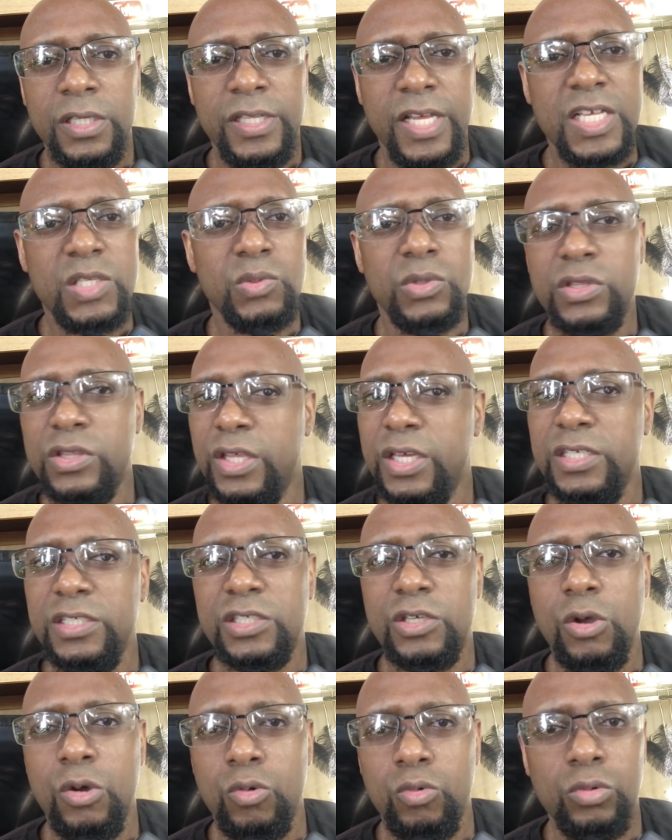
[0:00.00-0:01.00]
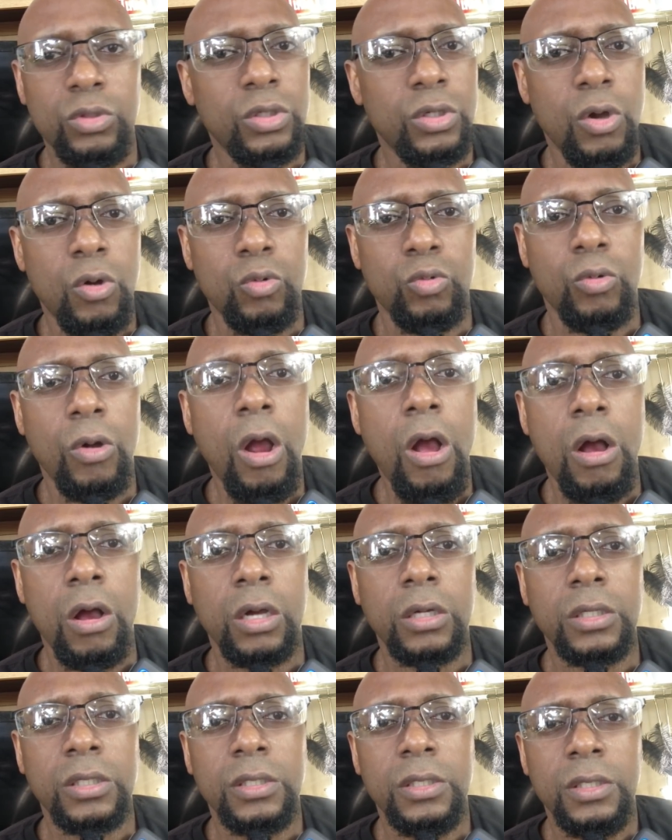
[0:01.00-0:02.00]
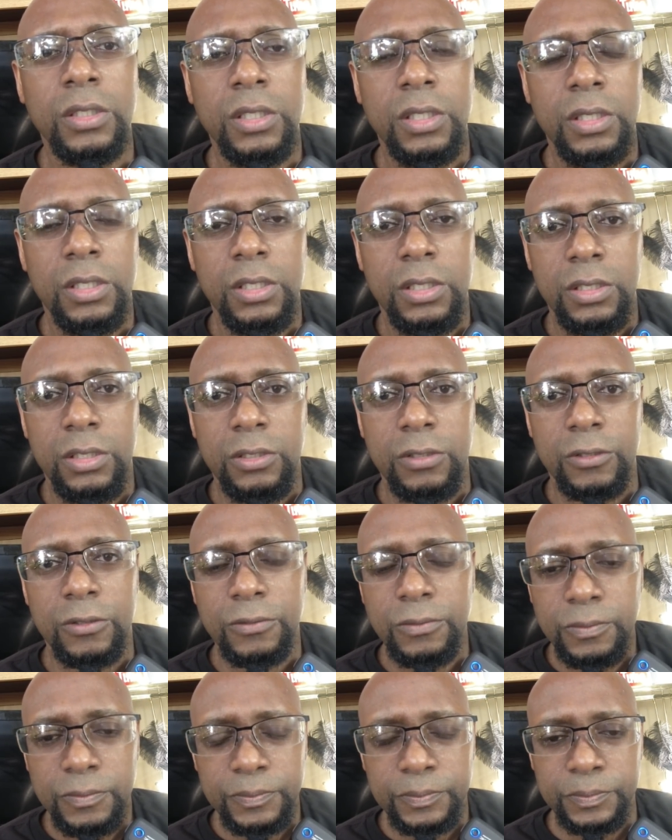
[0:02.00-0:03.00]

that's when things go, go wrong. You know,